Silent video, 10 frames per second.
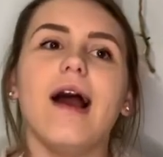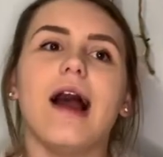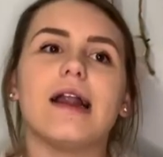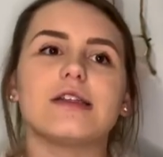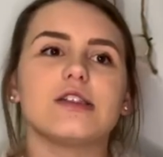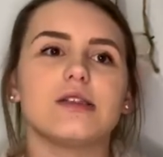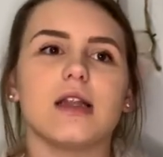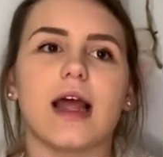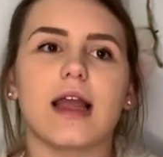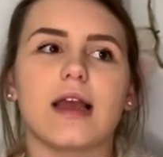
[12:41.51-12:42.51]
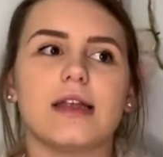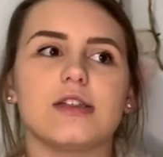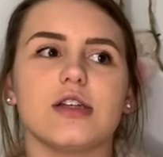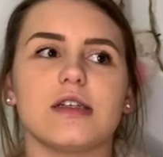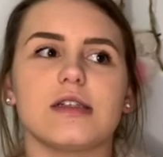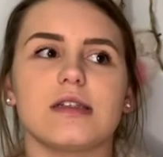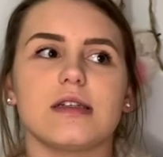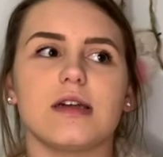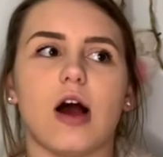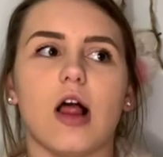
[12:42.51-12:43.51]
and it's just,
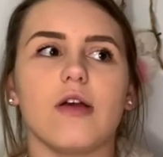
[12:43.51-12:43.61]
all